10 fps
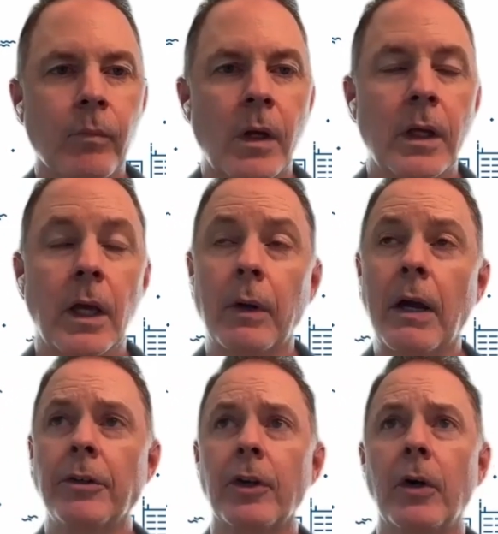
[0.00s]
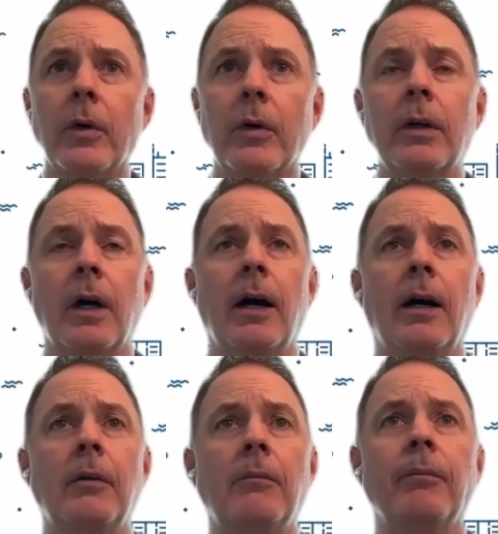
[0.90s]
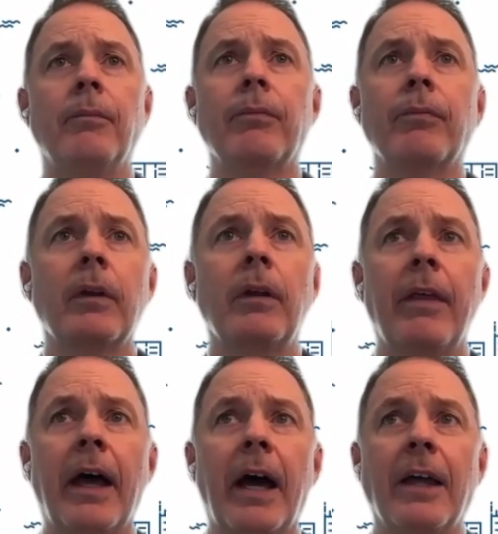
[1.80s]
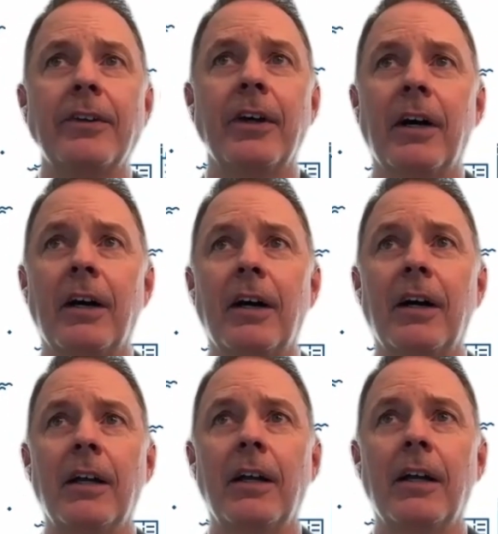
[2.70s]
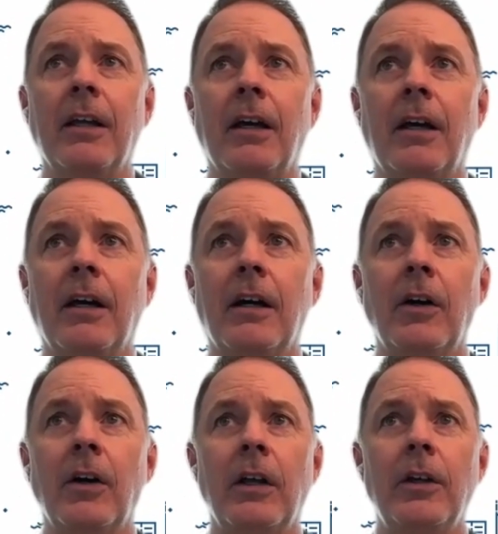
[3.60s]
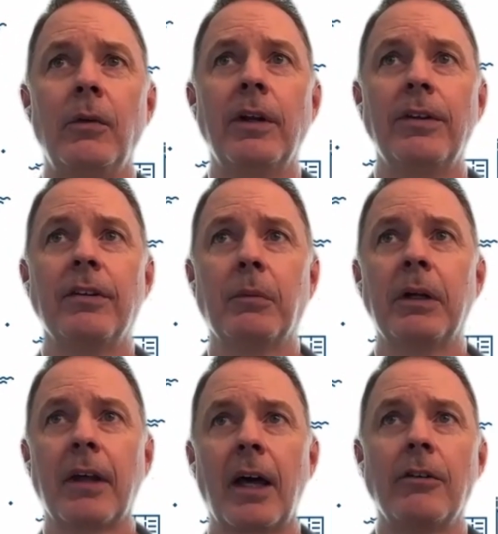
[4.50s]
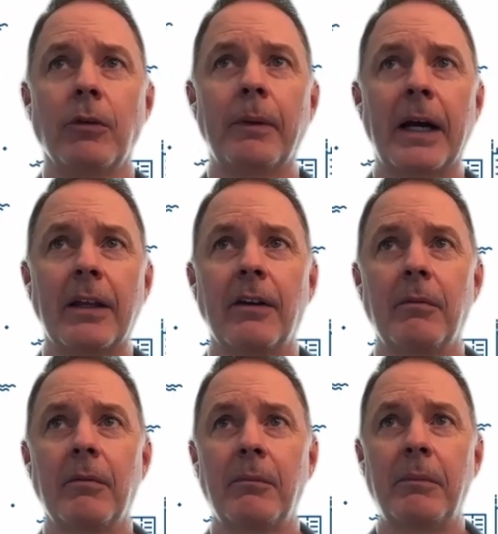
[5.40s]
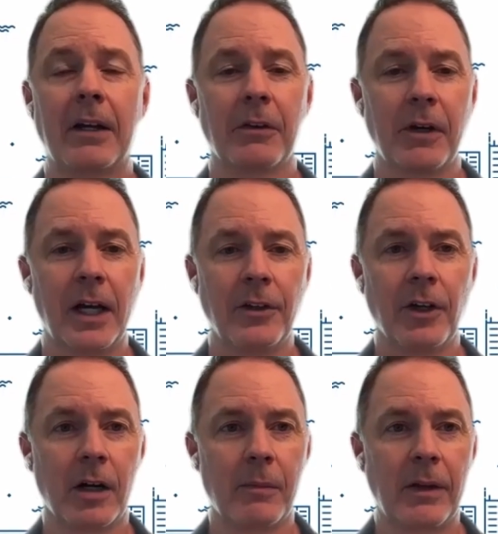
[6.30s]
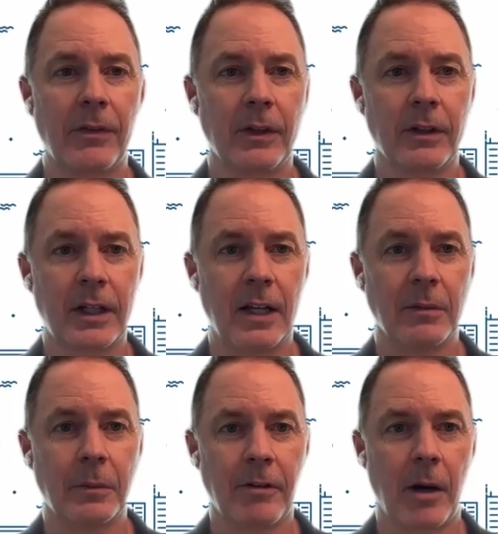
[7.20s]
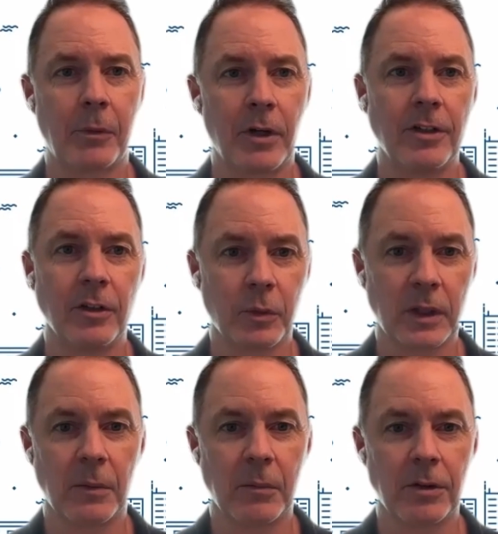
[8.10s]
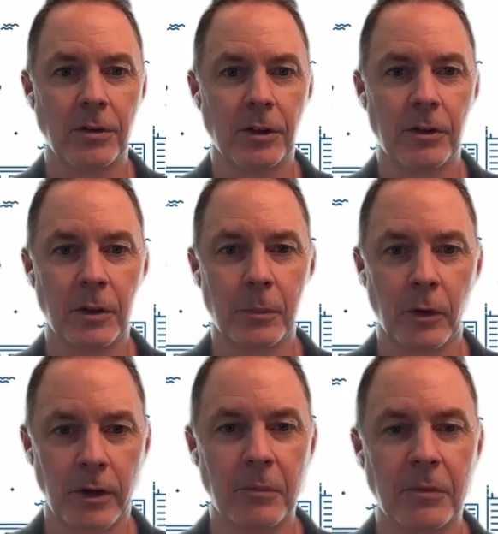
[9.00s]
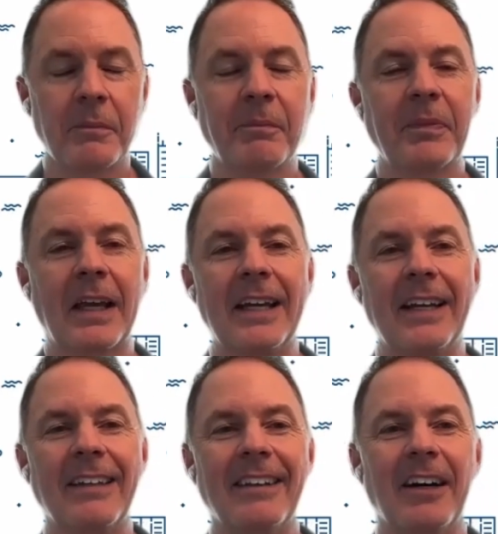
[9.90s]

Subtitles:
Yeah, we have a joke that you want to see somebody's eyes roll back in the back of their head, talk about the concept of operations when it comes to security programs. And,